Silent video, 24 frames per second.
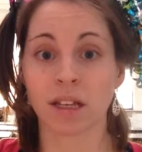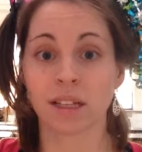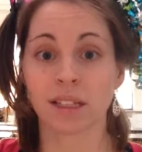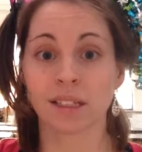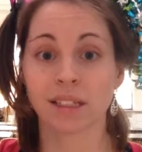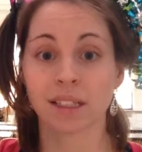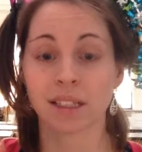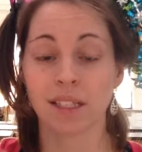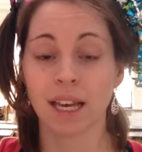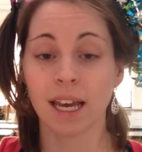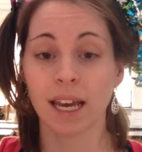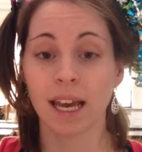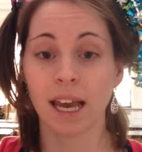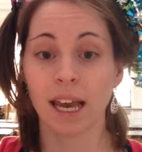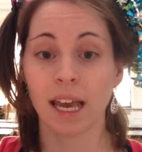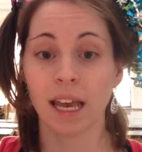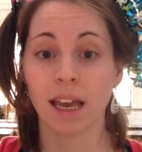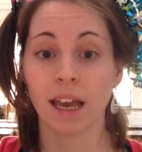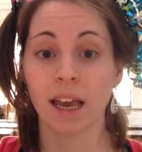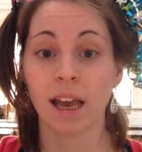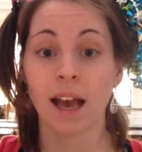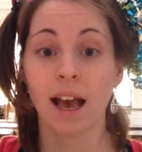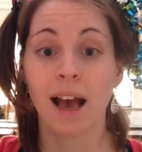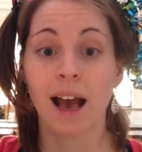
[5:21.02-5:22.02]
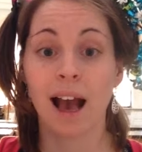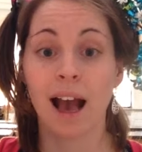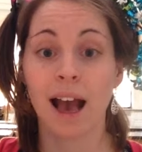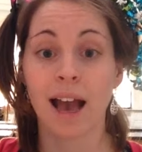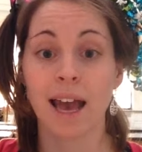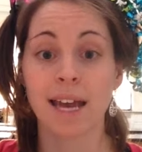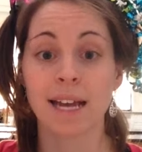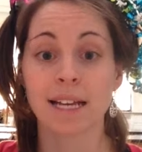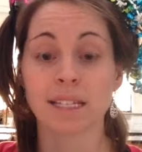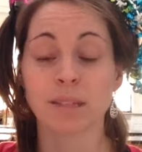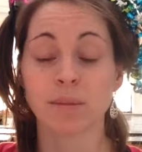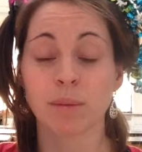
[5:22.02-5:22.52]
Today, I
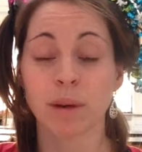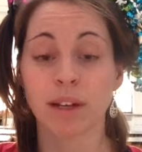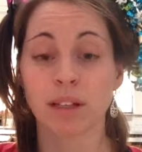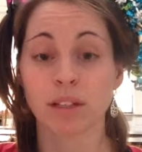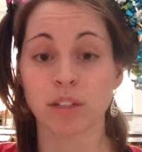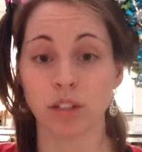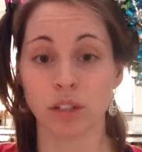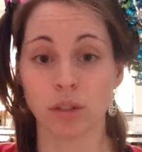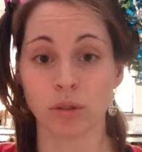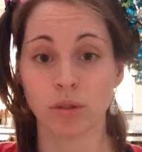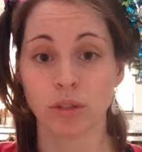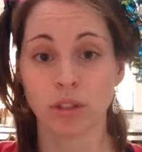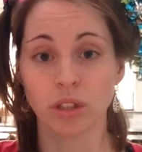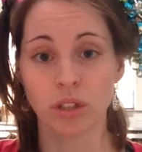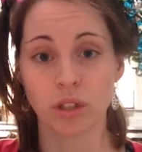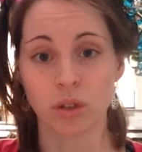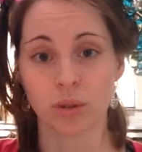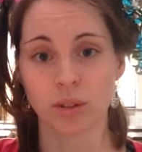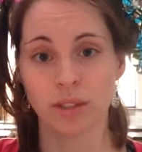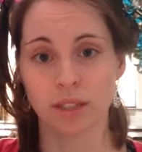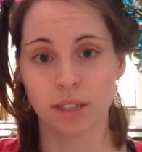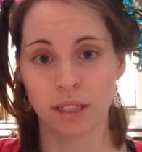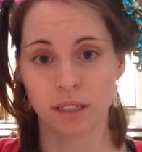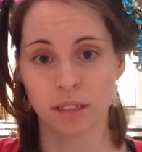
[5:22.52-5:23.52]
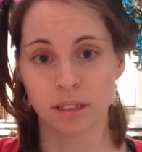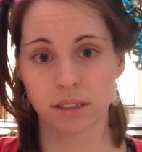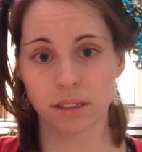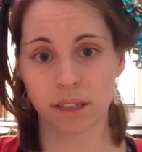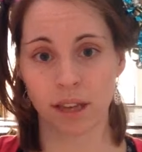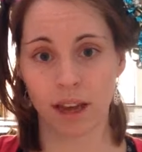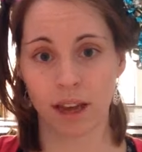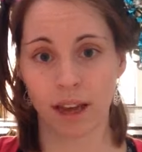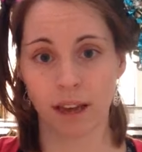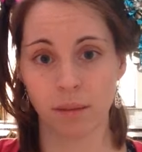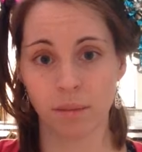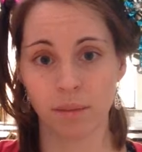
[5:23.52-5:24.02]
expect you to use this
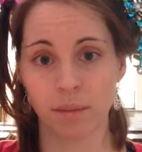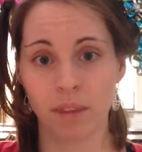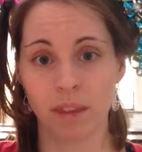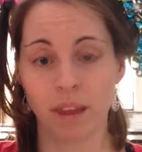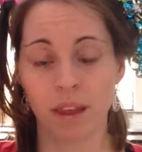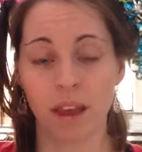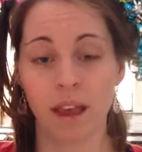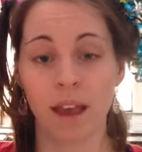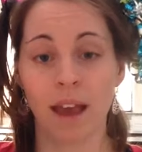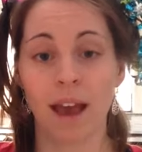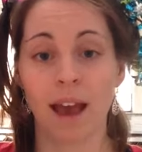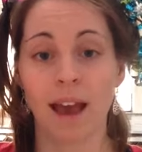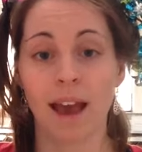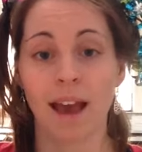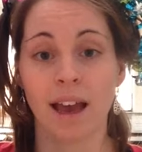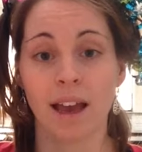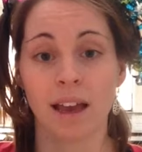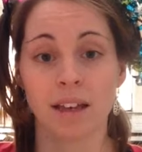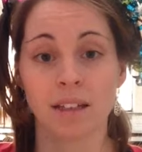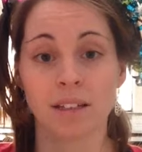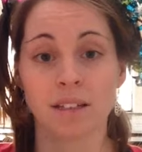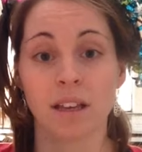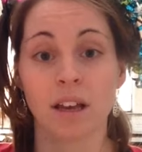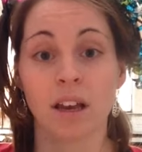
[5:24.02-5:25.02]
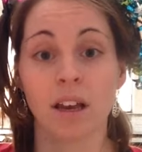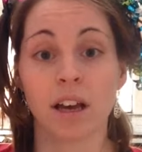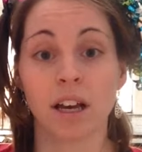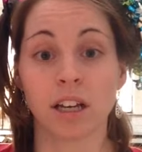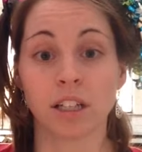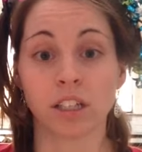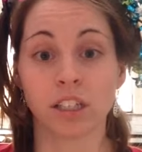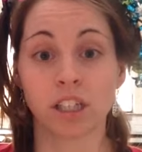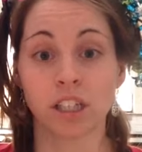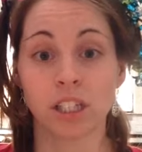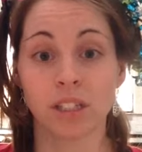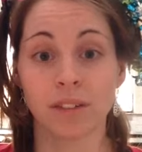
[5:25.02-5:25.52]
time as
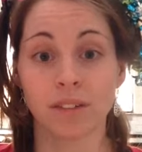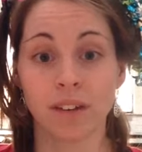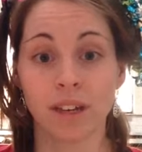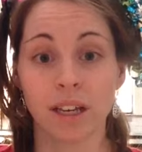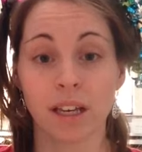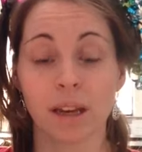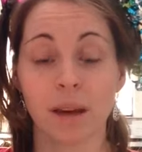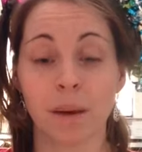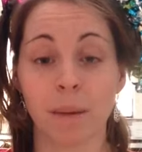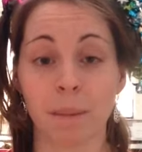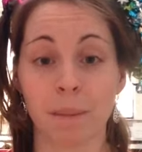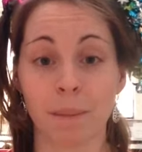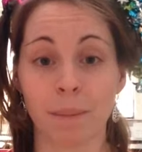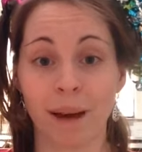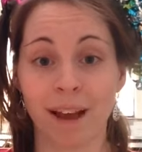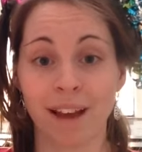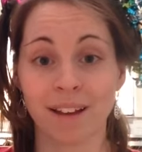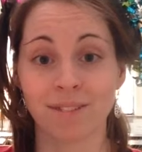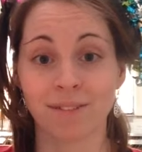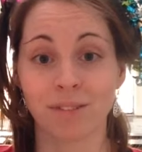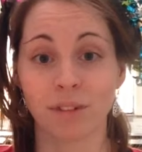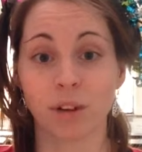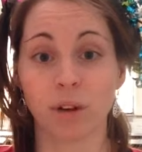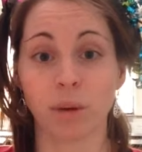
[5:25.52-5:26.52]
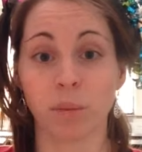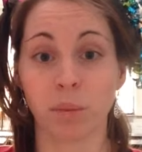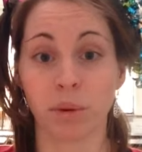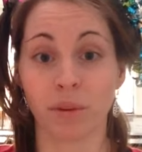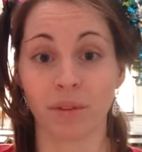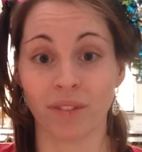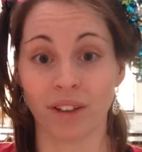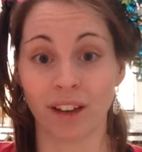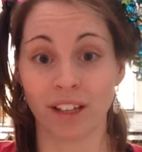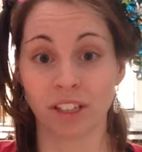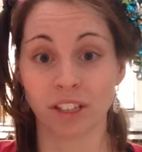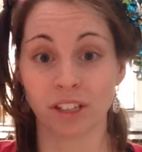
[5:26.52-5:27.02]
achieving, mindful,
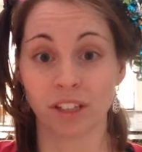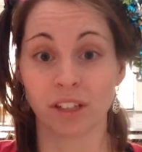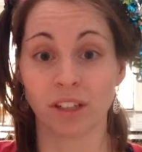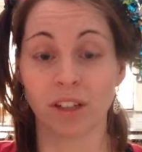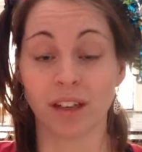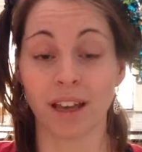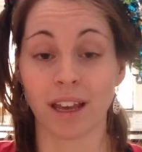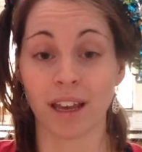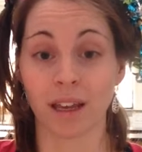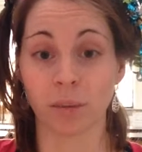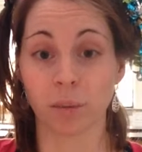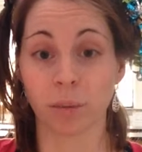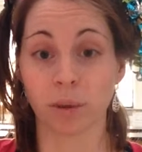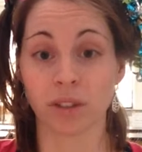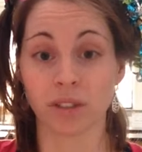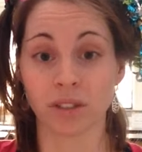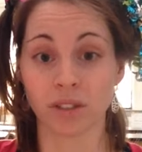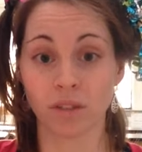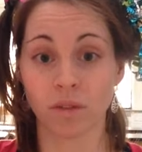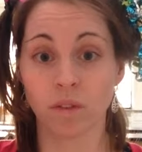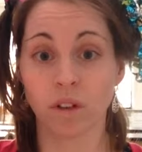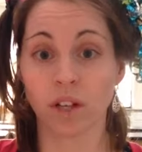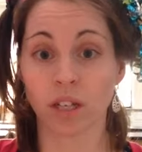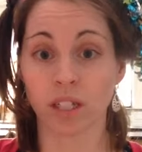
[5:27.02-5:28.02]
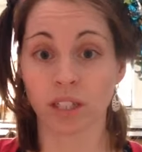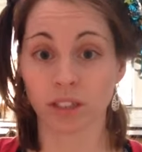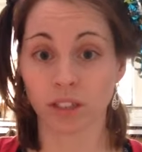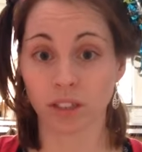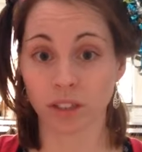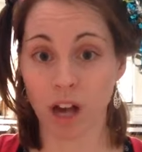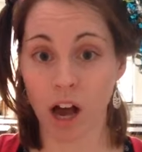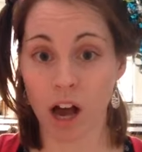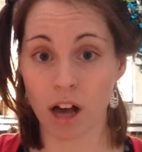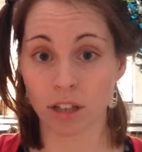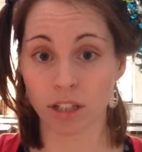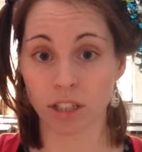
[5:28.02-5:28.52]
professional, and persevering
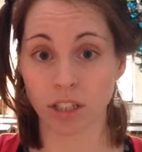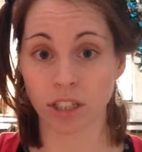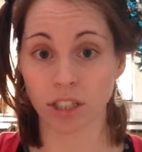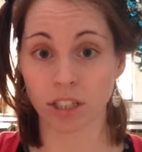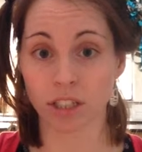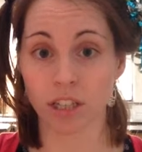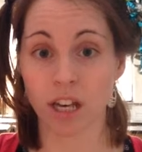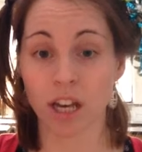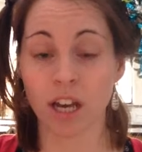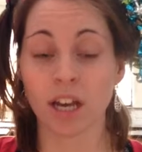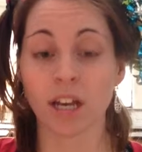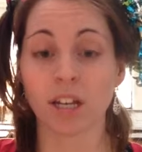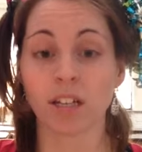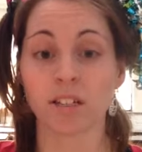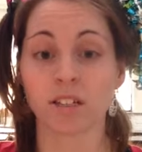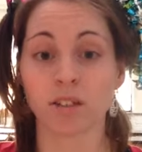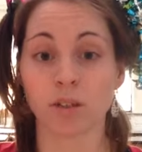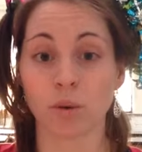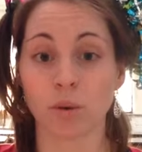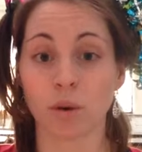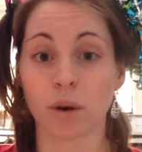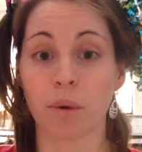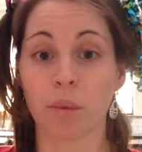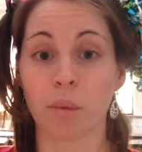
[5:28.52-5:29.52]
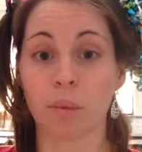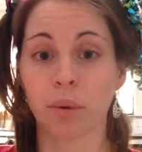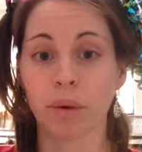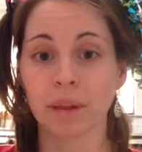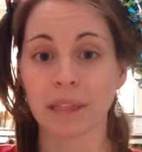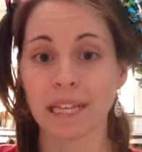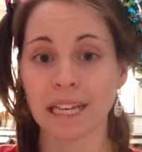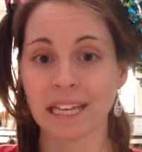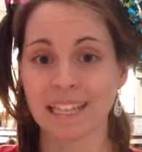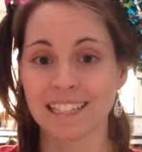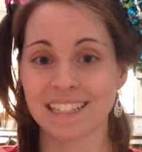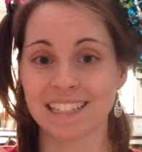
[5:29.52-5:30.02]
scholars to
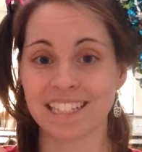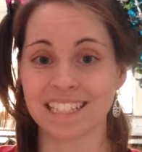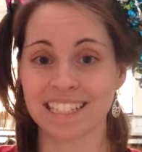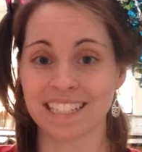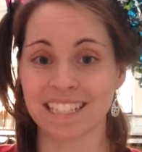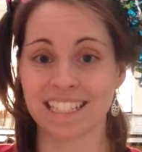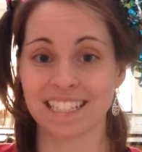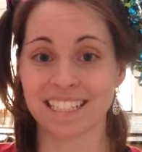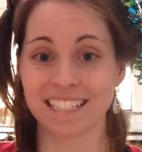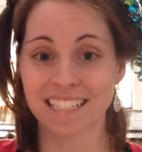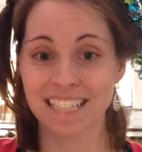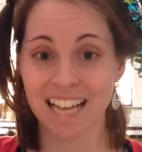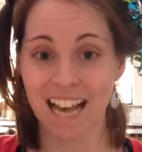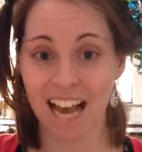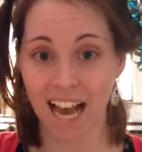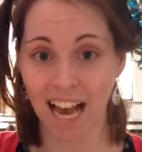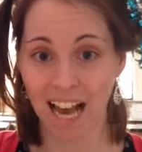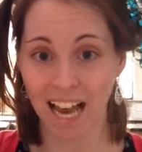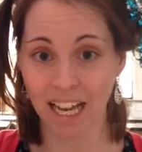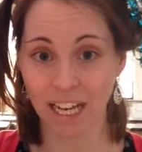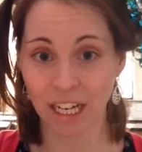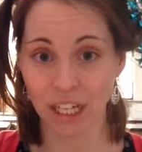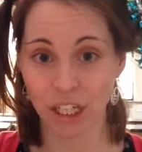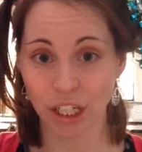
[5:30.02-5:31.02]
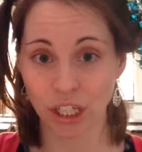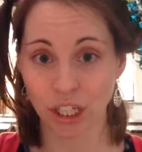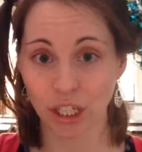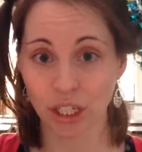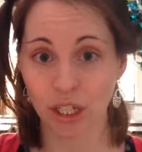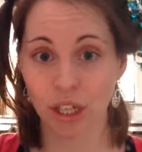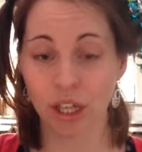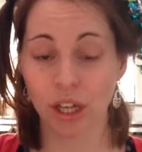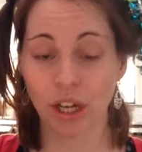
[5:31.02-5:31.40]
complete this entire